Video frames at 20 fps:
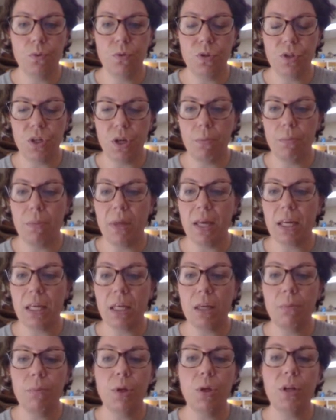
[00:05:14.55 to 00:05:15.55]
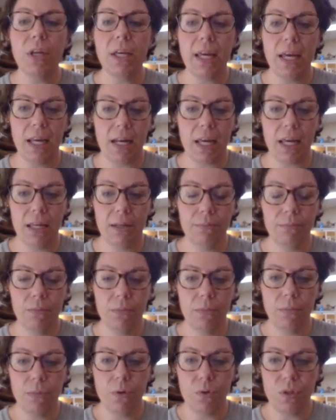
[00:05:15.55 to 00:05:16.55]
some like communicating
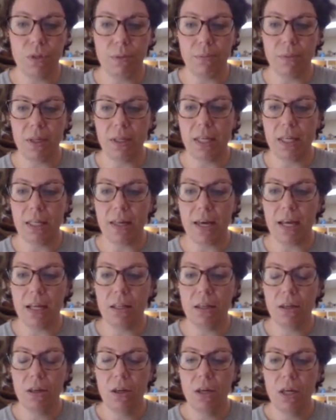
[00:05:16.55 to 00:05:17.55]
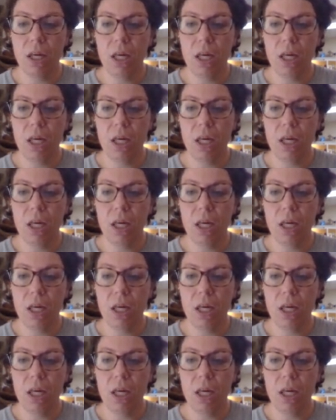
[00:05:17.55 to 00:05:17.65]
or something like that,